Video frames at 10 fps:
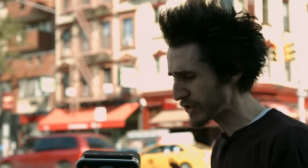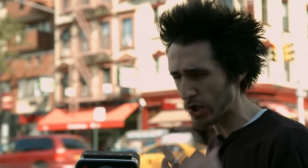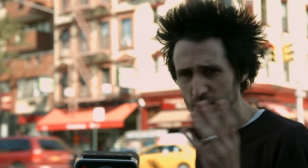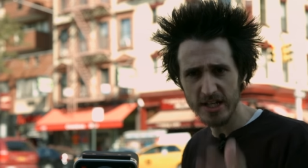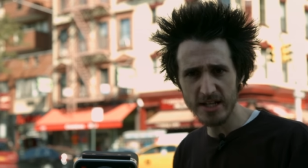
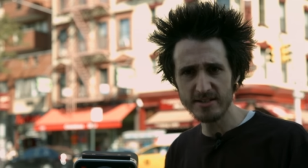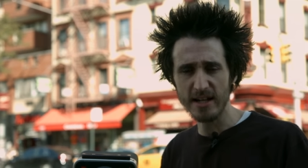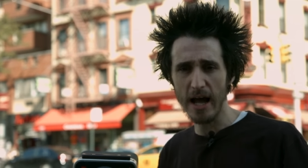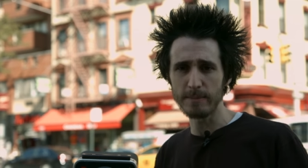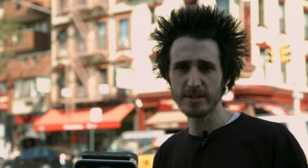13
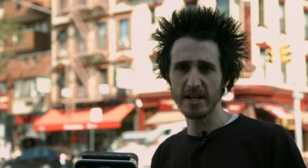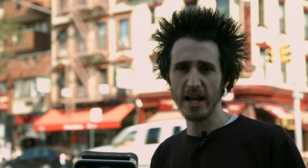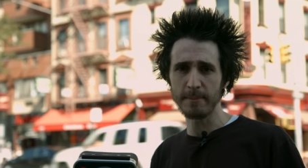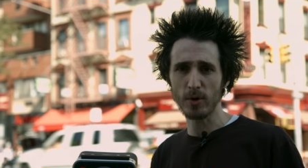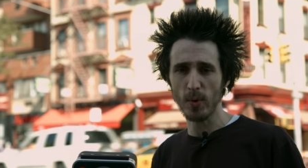stops of
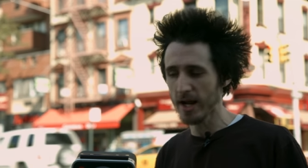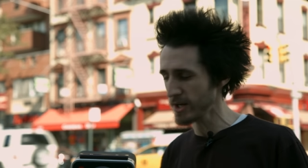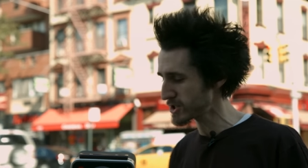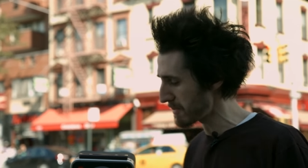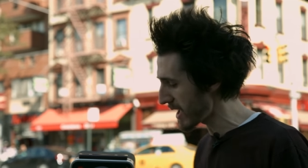dynamic
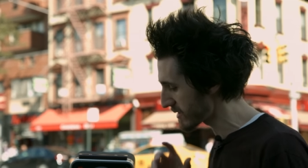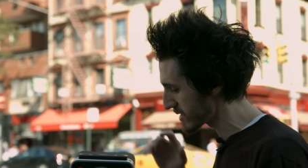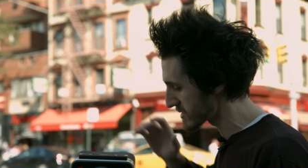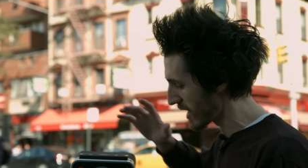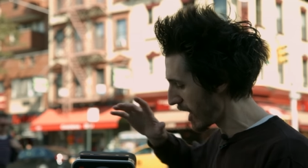range make
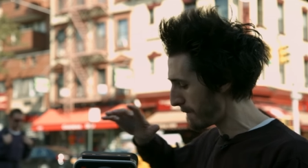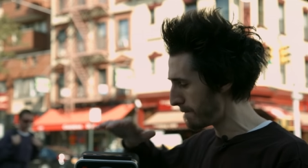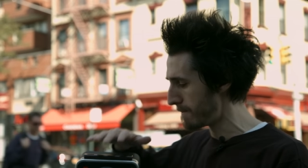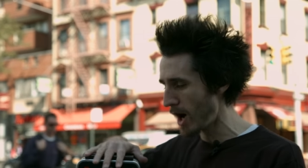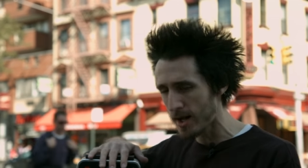this a
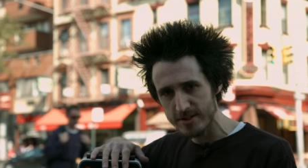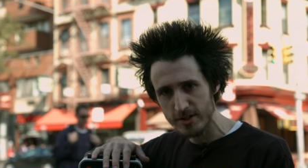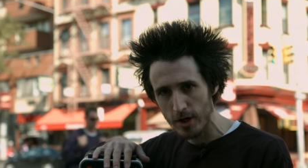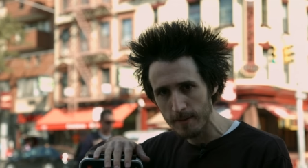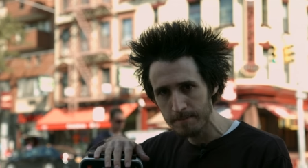
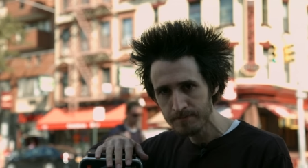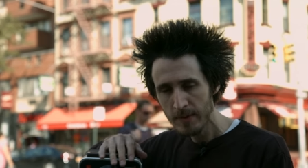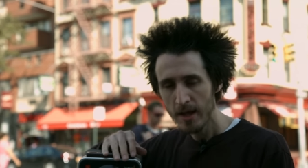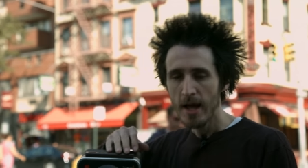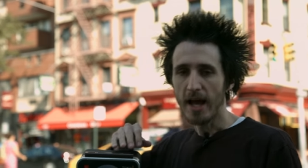monster,
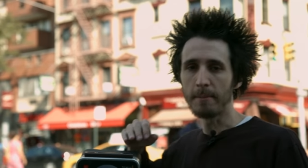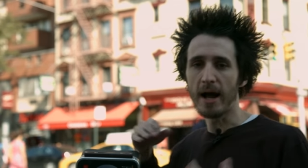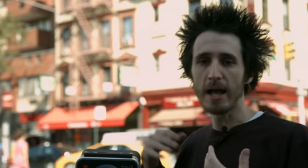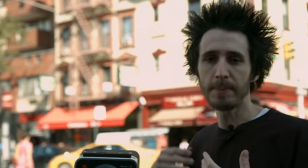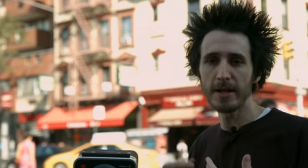and in
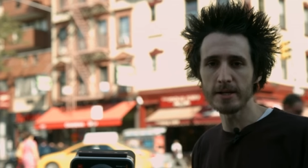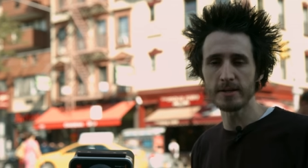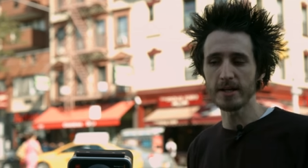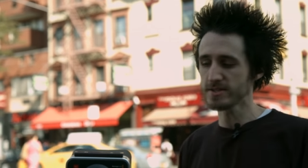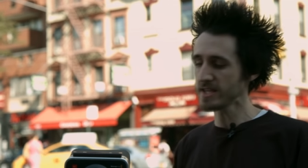my
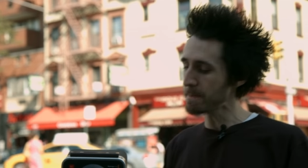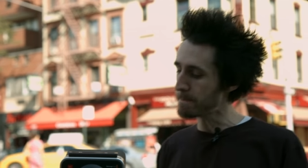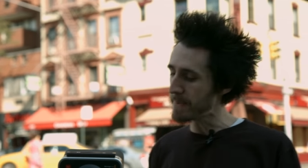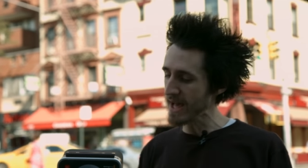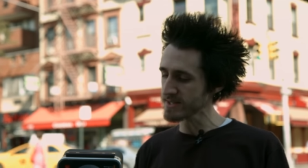opinion, is the
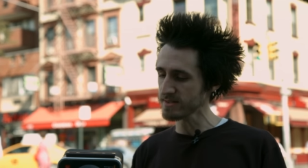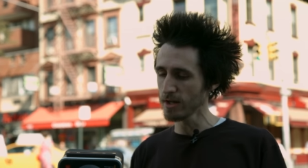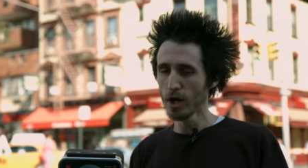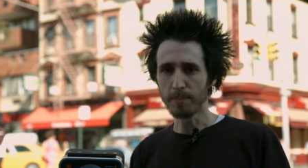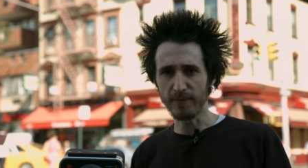best
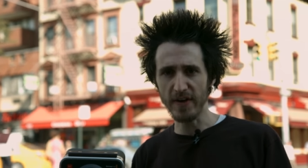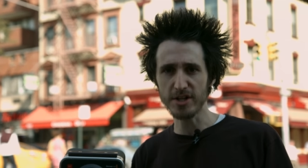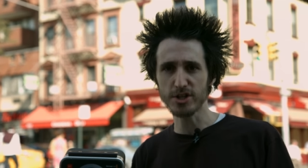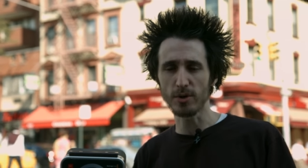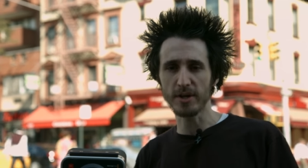
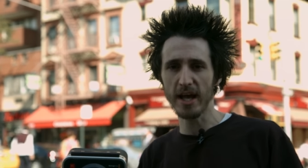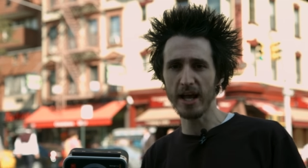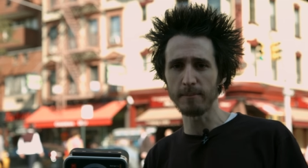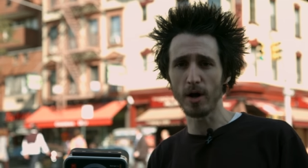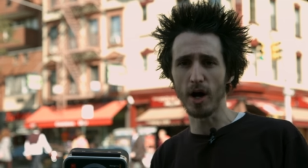professional
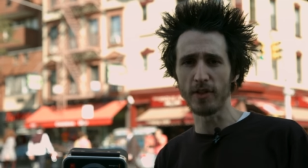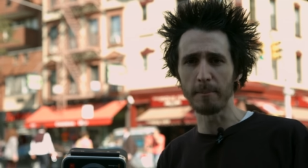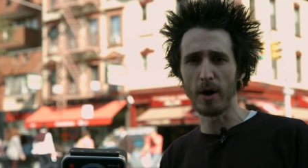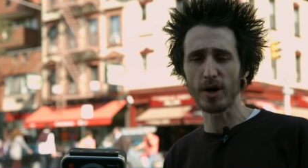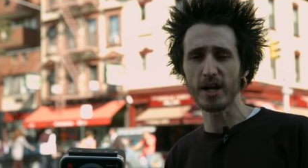camera on the
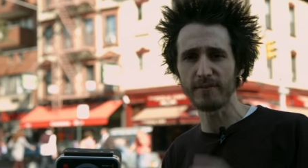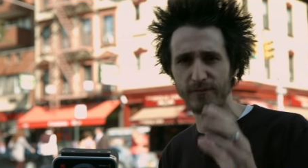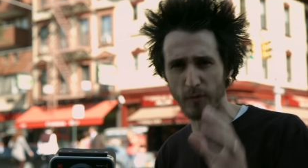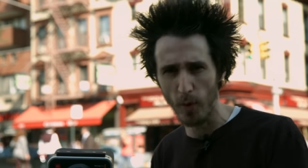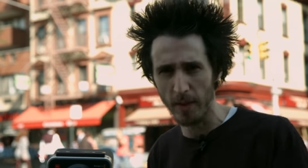market
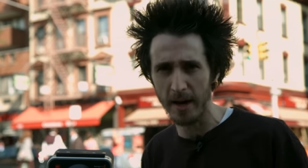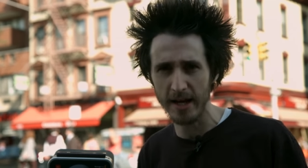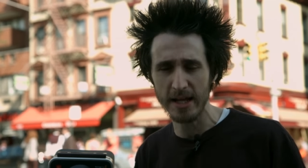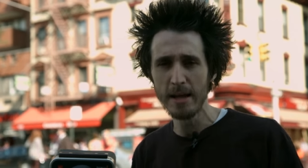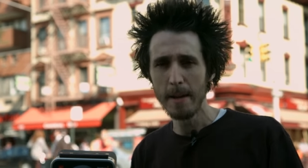for the
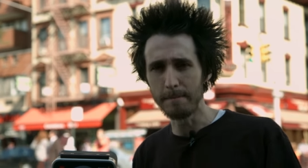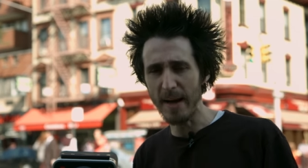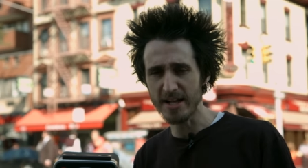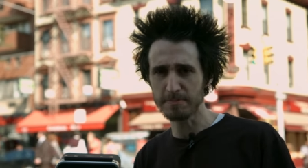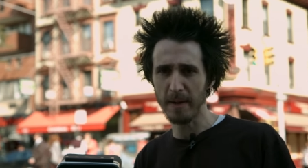money.
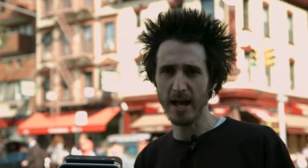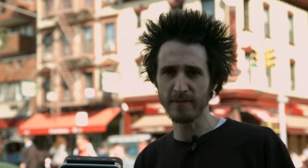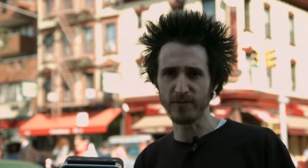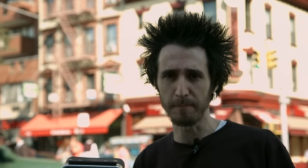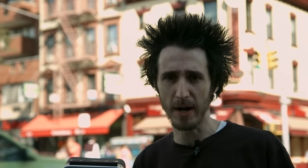Best bang
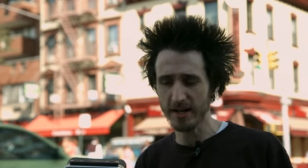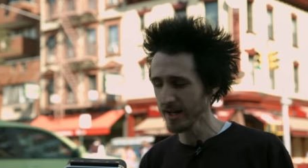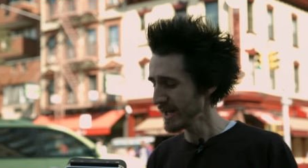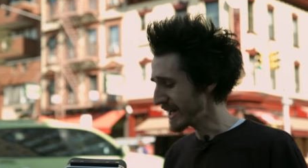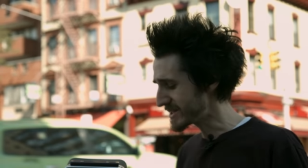for buck.
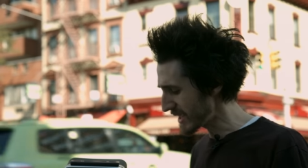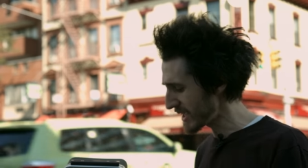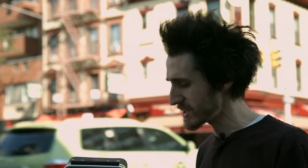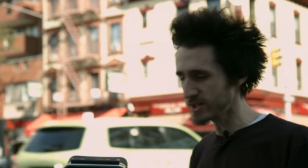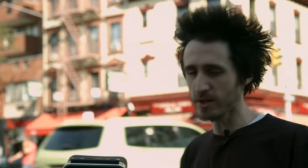It's
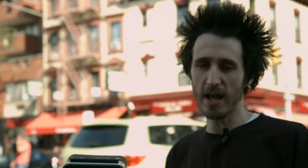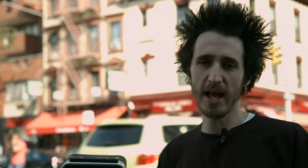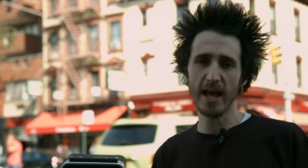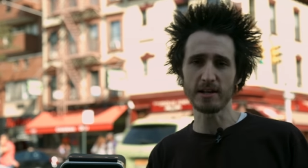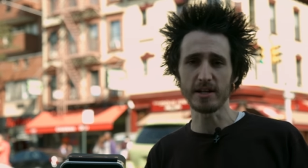easier to
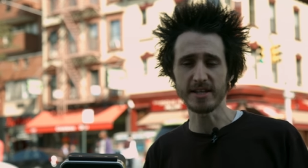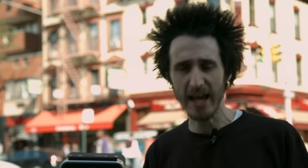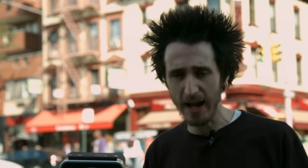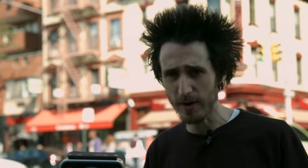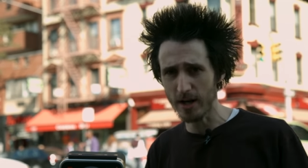handle and
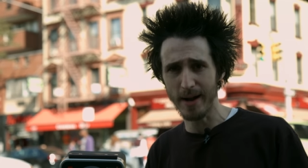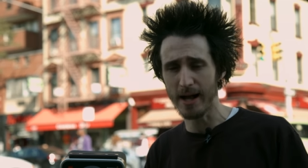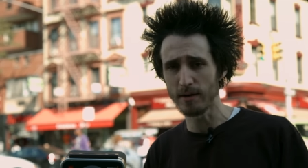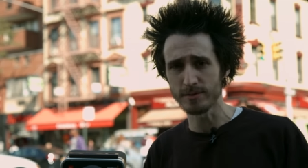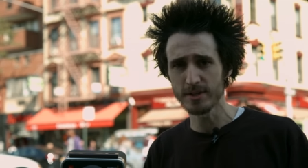carry
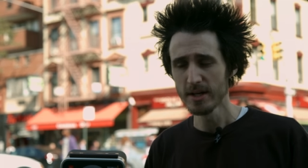around.